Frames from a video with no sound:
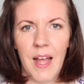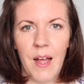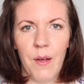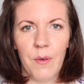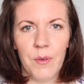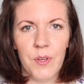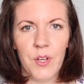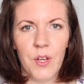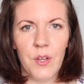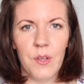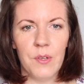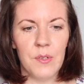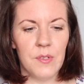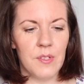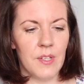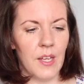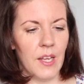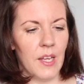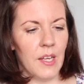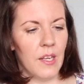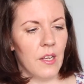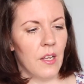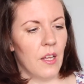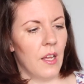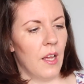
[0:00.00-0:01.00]
now
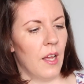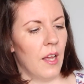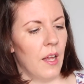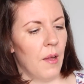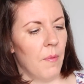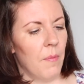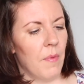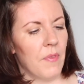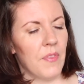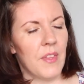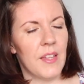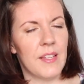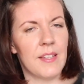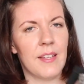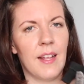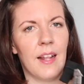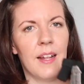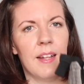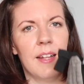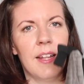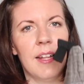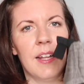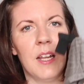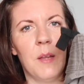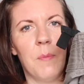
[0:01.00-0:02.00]
using this
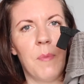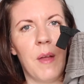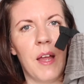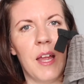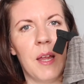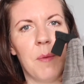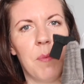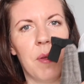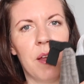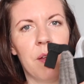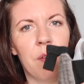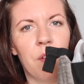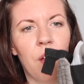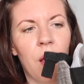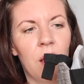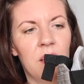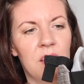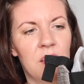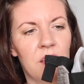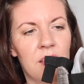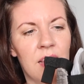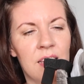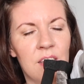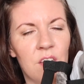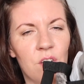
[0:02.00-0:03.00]
Lily baby.
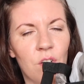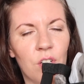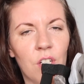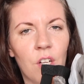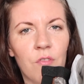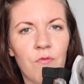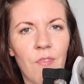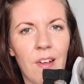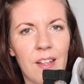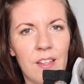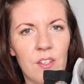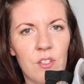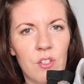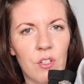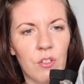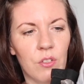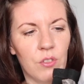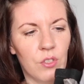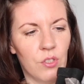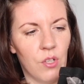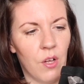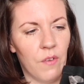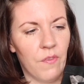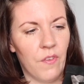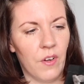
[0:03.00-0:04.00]
This is only in
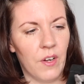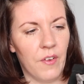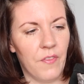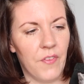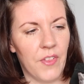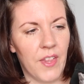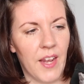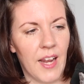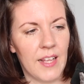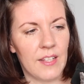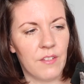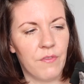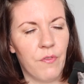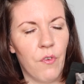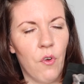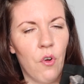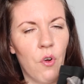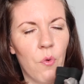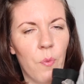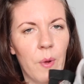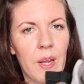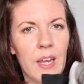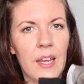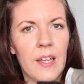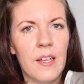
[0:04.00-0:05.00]
rental, so I've got it for the next
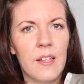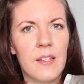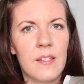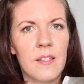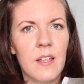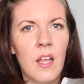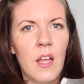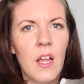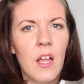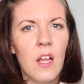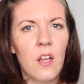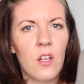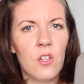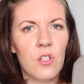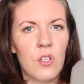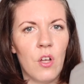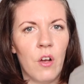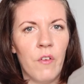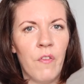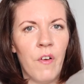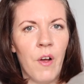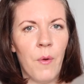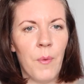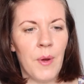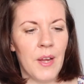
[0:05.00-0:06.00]
4 weeks.
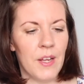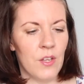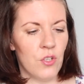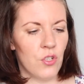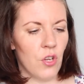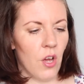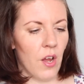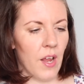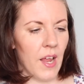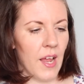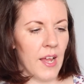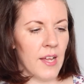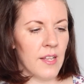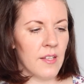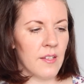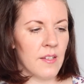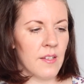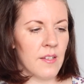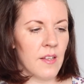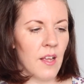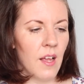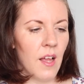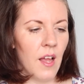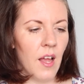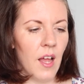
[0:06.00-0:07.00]
So far we enjoy
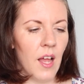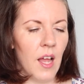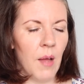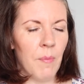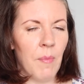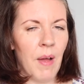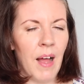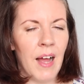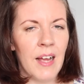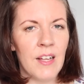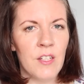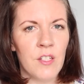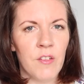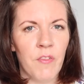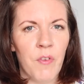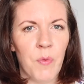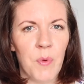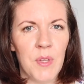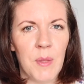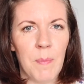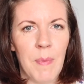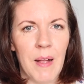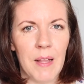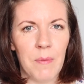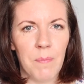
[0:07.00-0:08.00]
it. I suffer
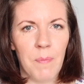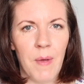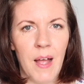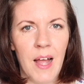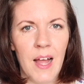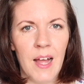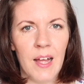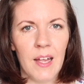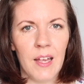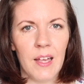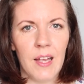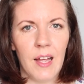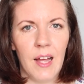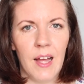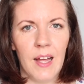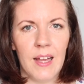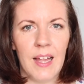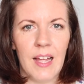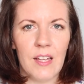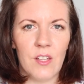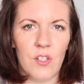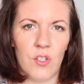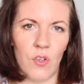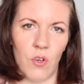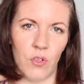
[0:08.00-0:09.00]
with a bad back. I
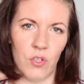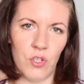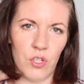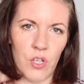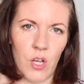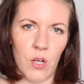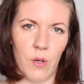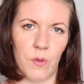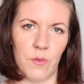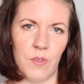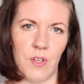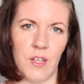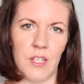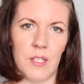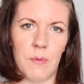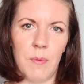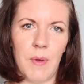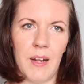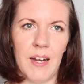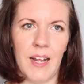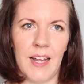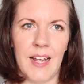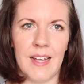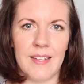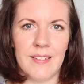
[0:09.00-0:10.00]
get sore shoulders
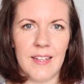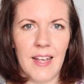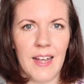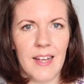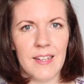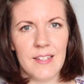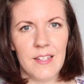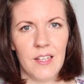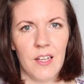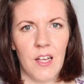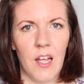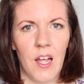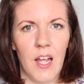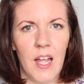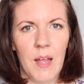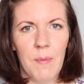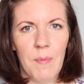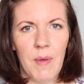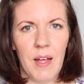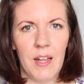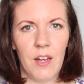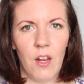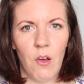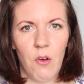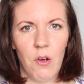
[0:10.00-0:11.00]
and I get sciatica in
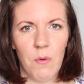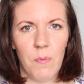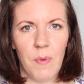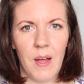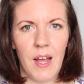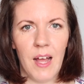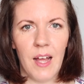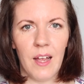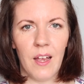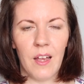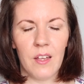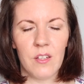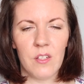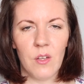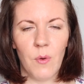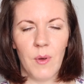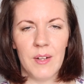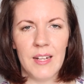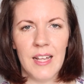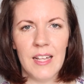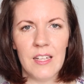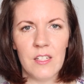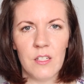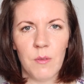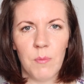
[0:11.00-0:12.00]
my lower back. So I
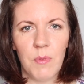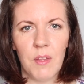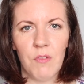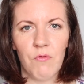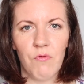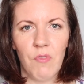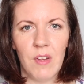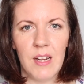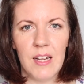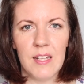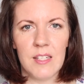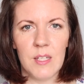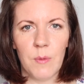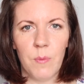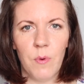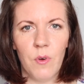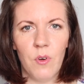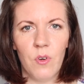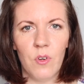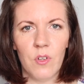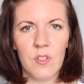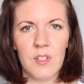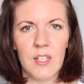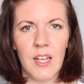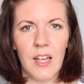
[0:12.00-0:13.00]
need something really
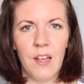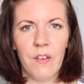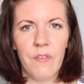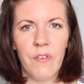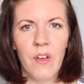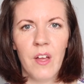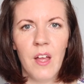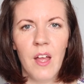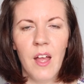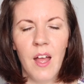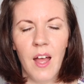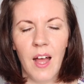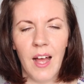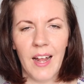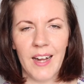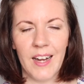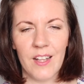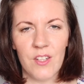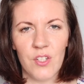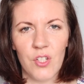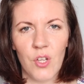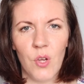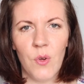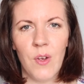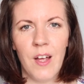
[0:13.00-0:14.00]
supportive, and
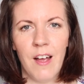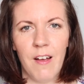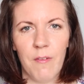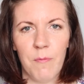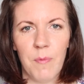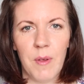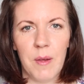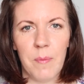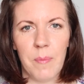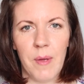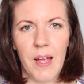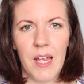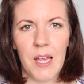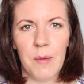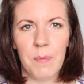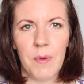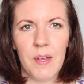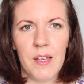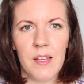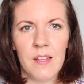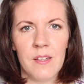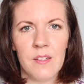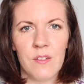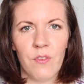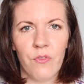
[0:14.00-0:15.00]
I do have big
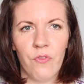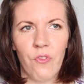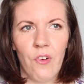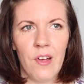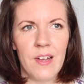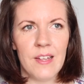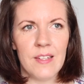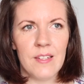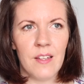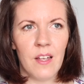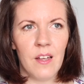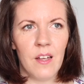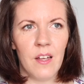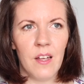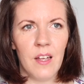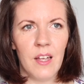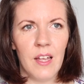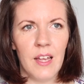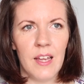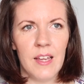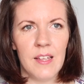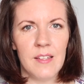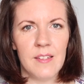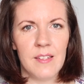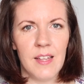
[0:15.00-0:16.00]
babies. Fraser
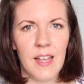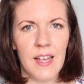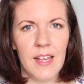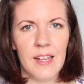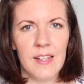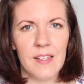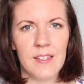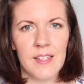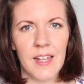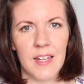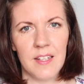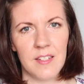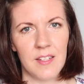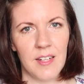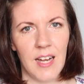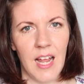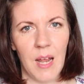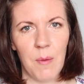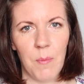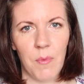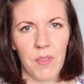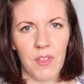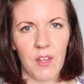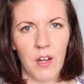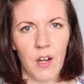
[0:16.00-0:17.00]
is in 6 to
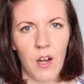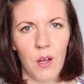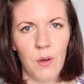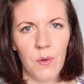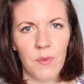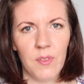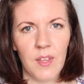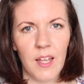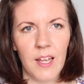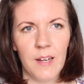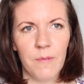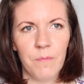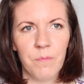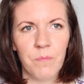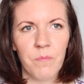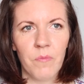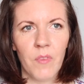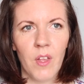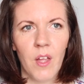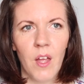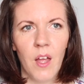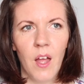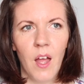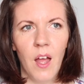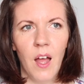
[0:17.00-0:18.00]
9 month clothing,
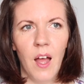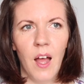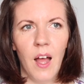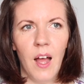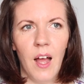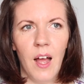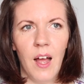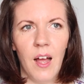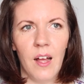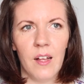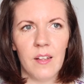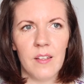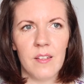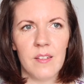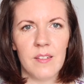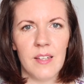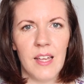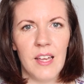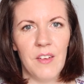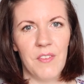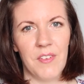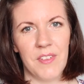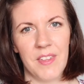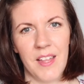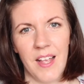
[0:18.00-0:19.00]
and
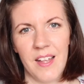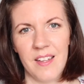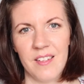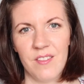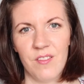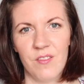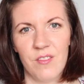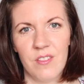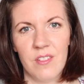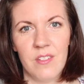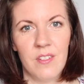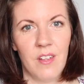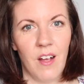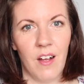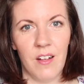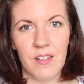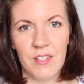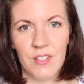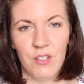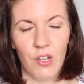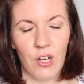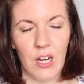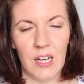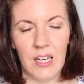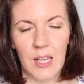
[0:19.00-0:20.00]
even that's
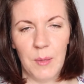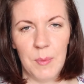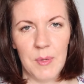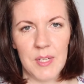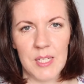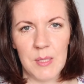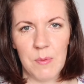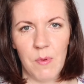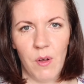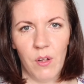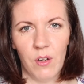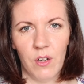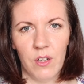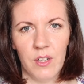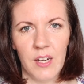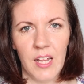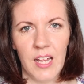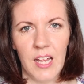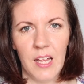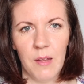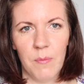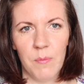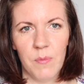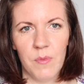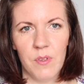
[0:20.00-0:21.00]
starting to look a little bit small on
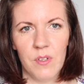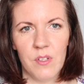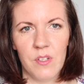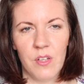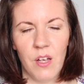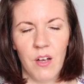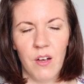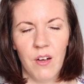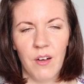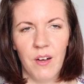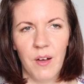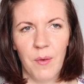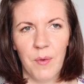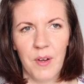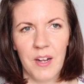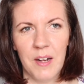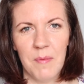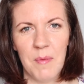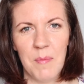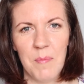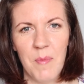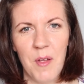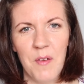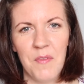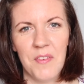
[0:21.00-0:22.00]
him. So I'm
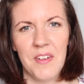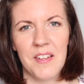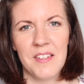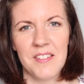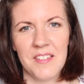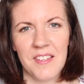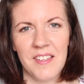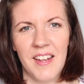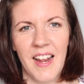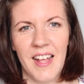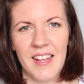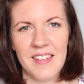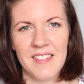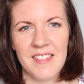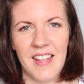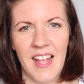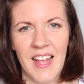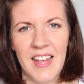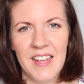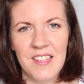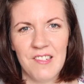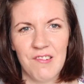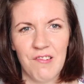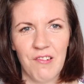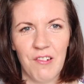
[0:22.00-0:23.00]
gonna be moving into the next
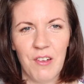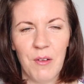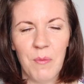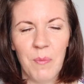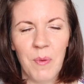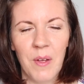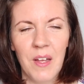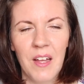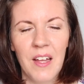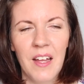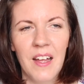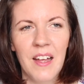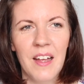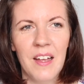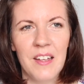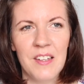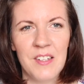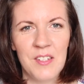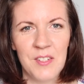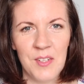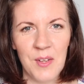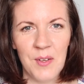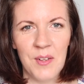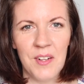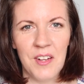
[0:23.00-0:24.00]
age group
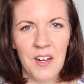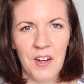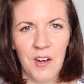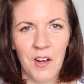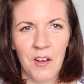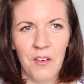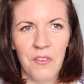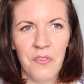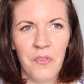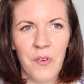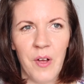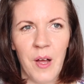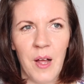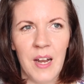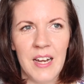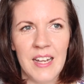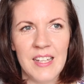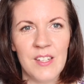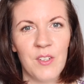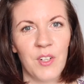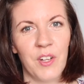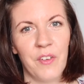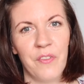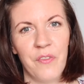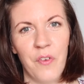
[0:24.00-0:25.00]
soon enough, and
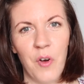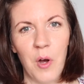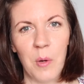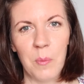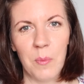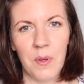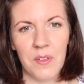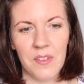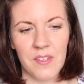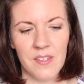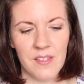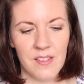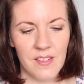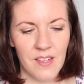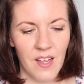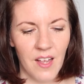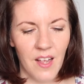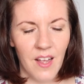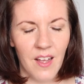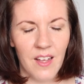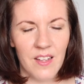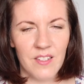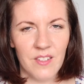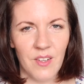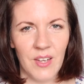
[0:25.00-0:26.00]
he's only 4 months.
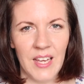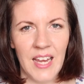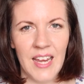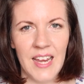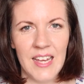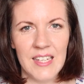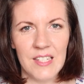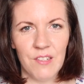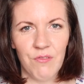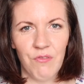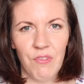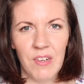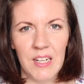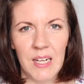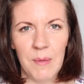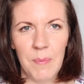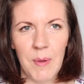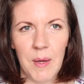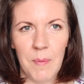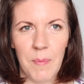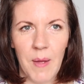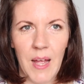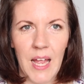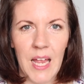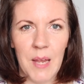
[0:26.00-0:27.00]
So he's a really
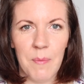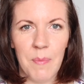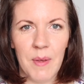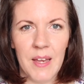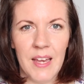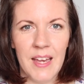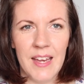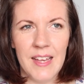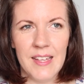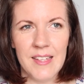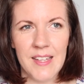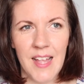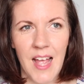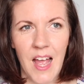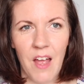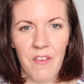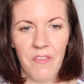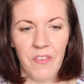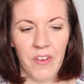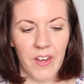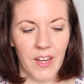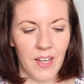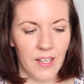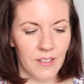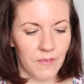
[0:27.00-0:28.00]
big baby, he's
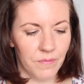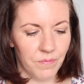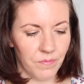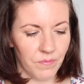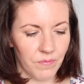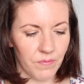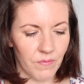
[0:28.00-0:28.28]
heavy.